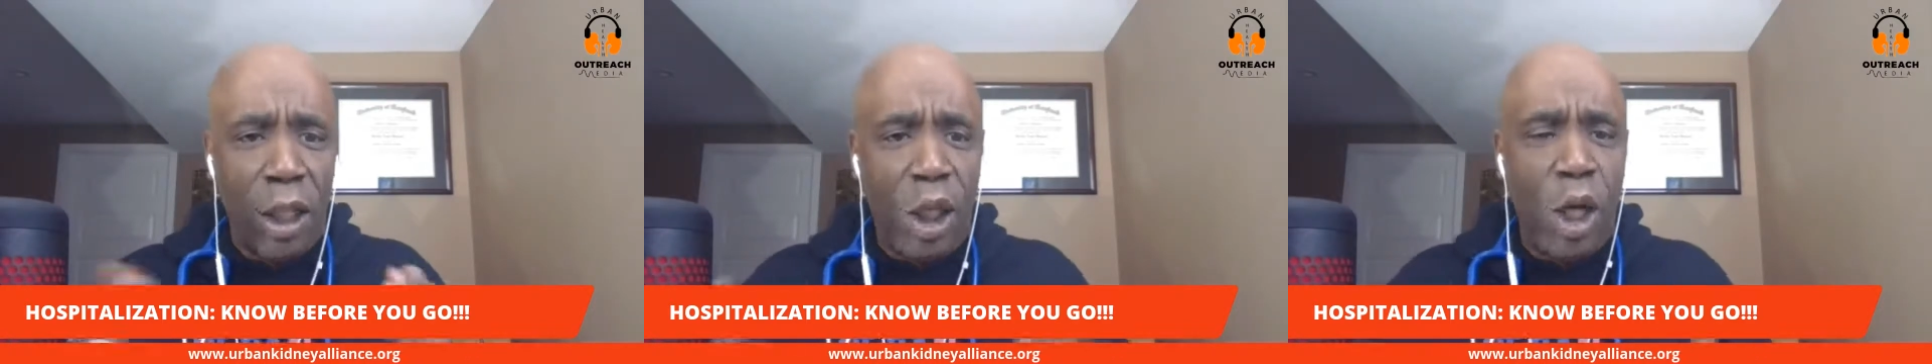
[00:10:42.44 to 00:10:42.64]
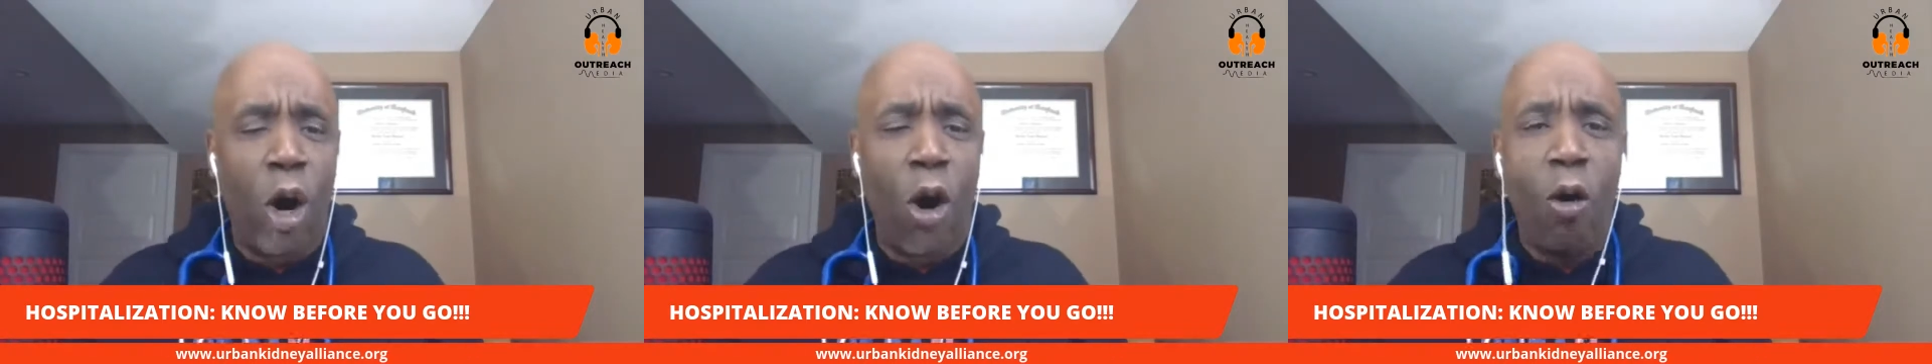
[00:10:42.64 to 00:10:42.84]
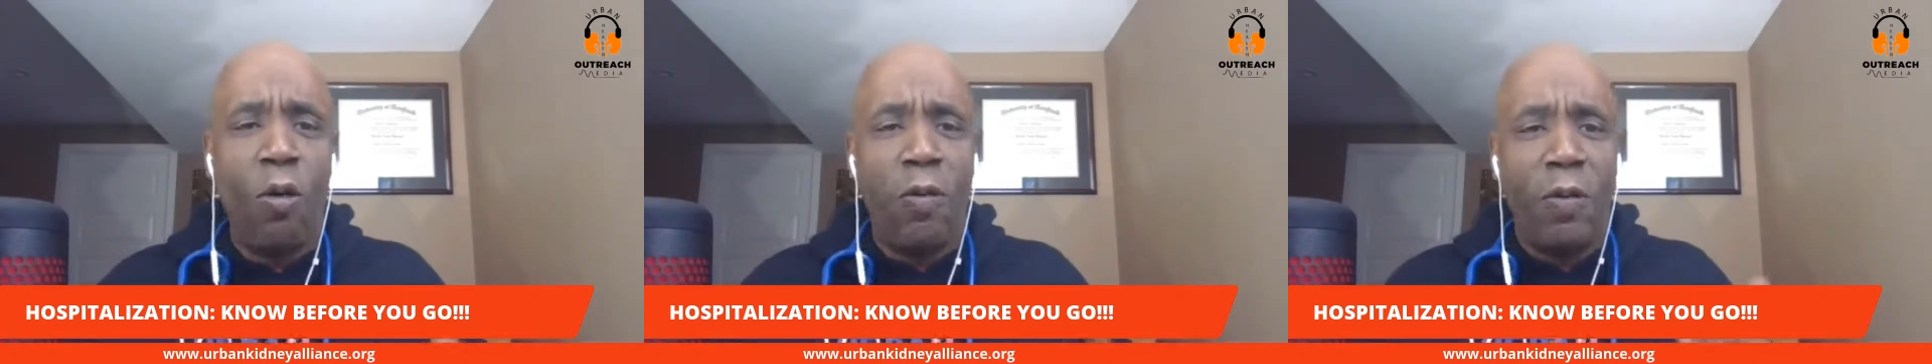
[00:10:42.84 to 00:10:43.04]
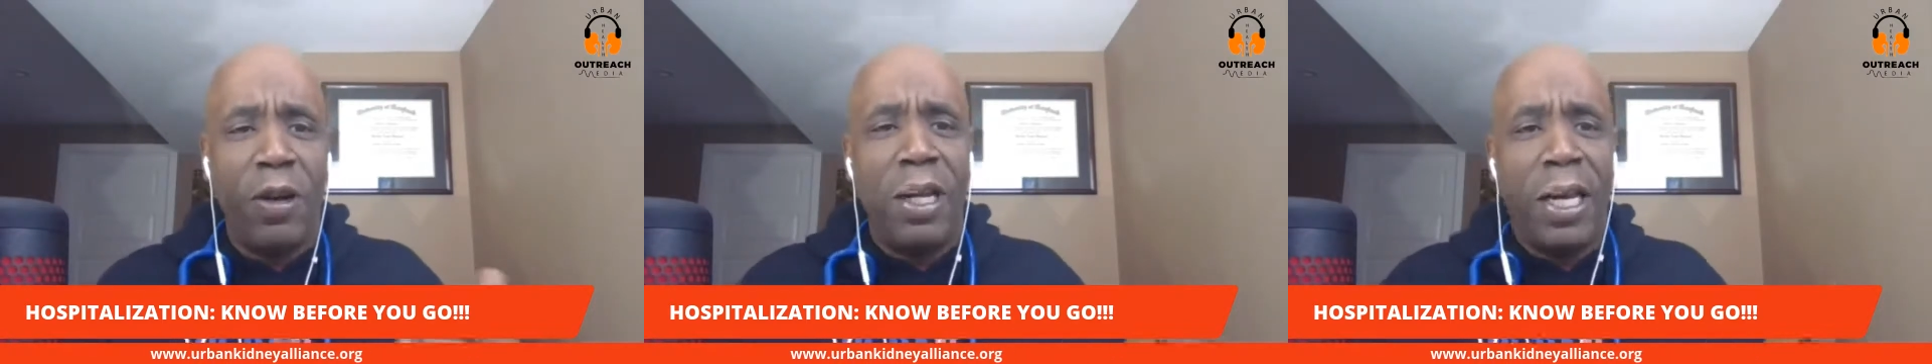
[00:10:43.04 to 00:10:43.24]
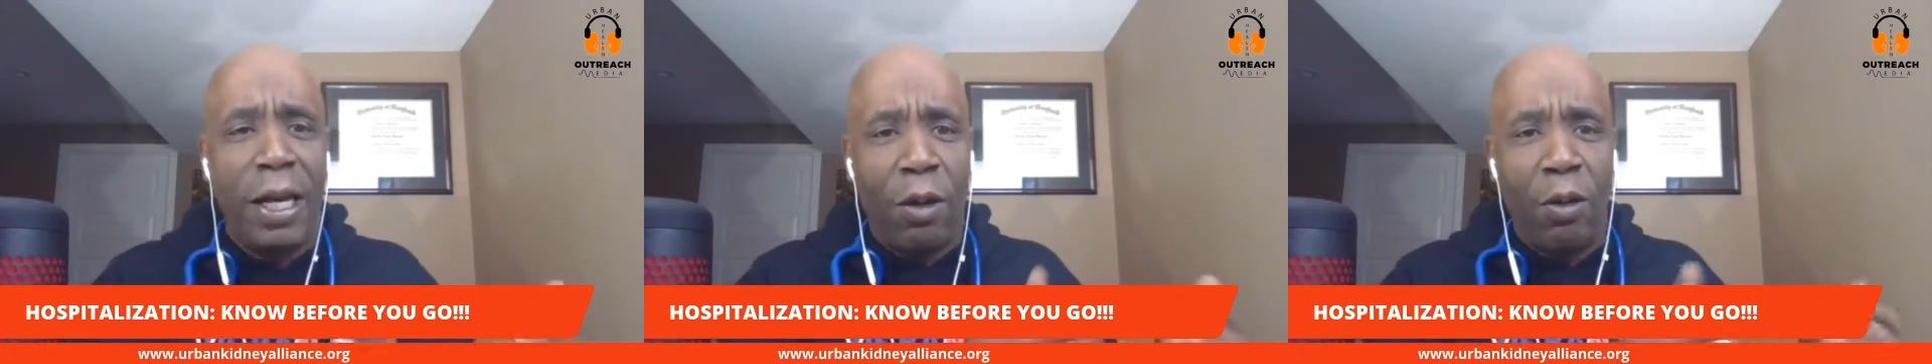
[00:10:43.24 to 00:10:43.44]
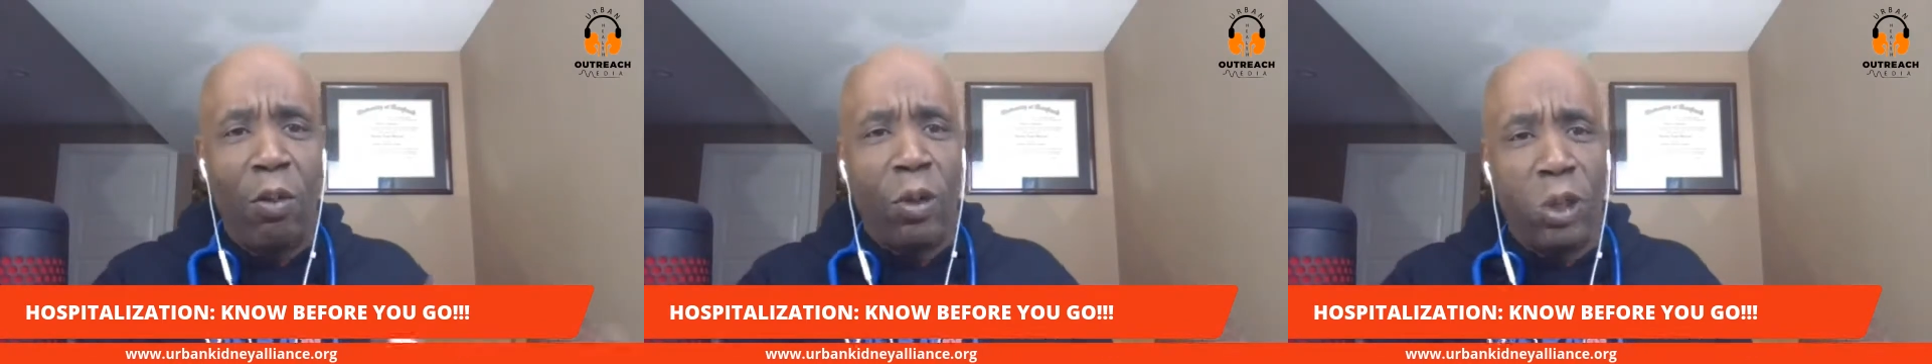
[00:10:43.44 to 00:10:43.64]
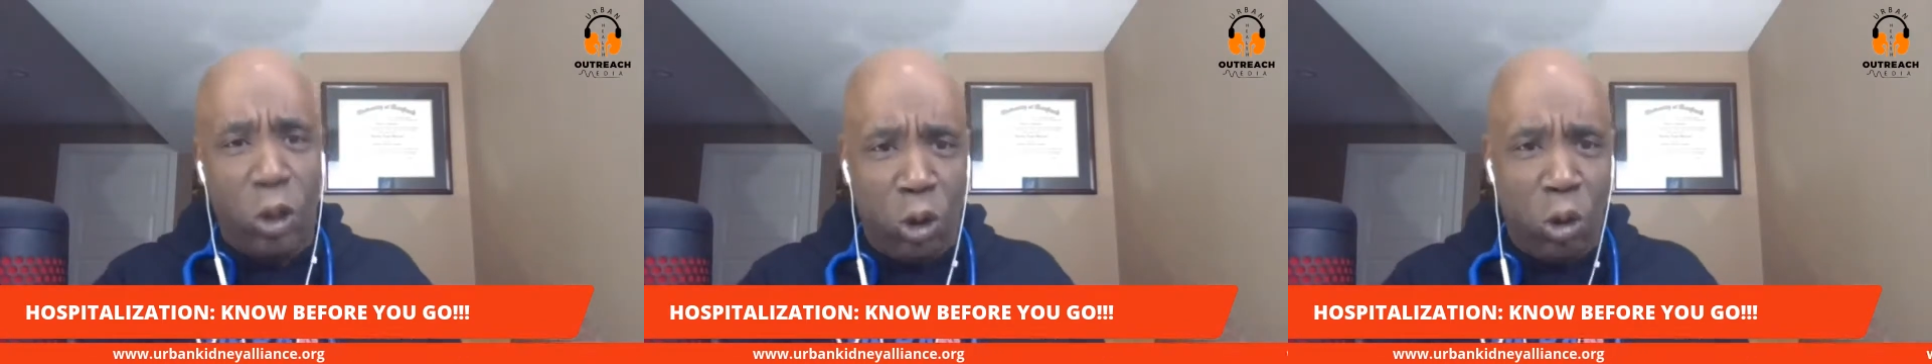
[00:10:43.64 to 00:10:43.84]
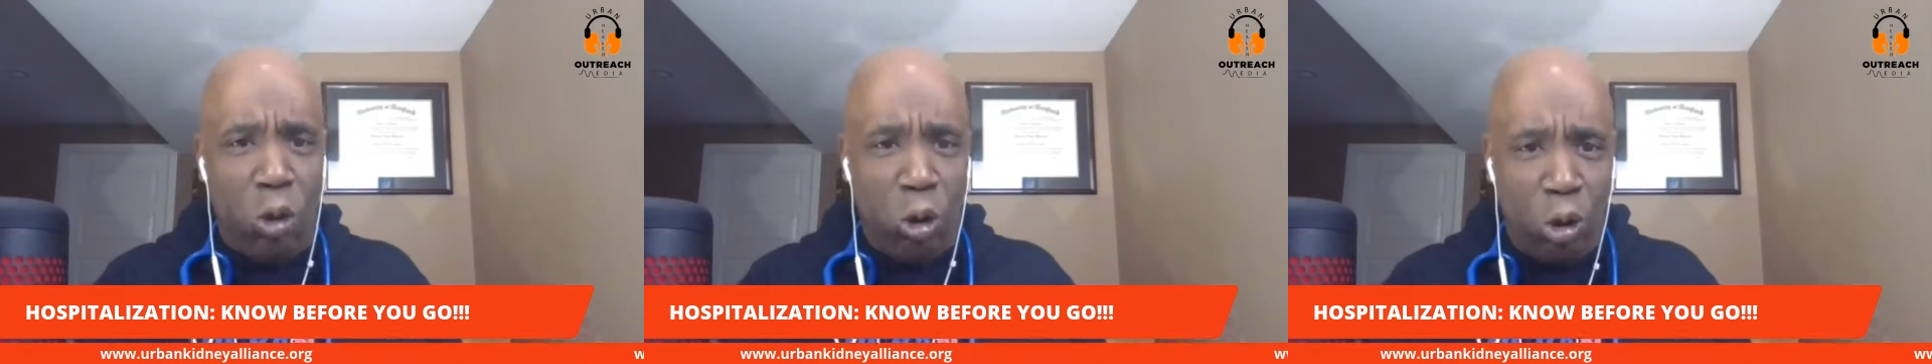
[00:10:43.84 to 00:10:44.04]
COVID and
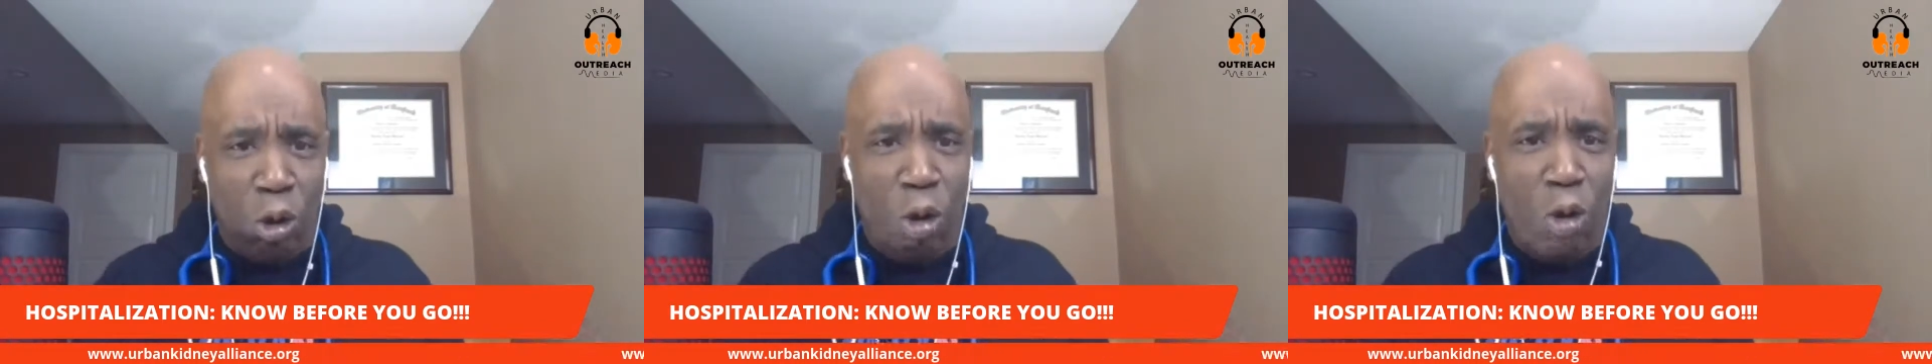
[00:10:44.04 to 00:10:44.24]
what's going